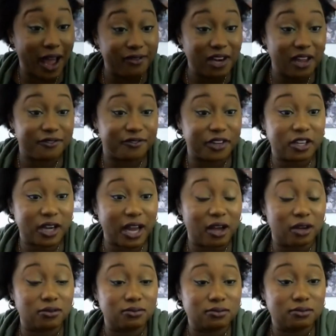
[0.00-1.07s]
not figured
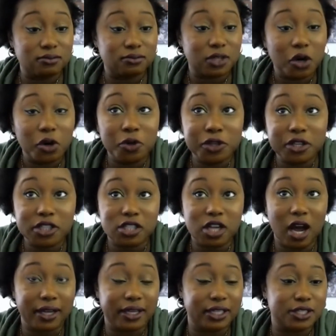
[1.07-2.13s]
out who you're
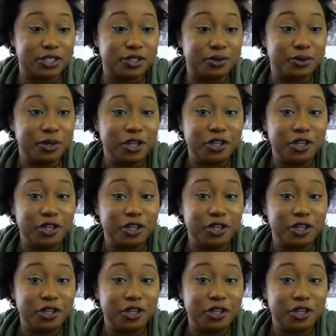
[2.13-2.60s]
talking to,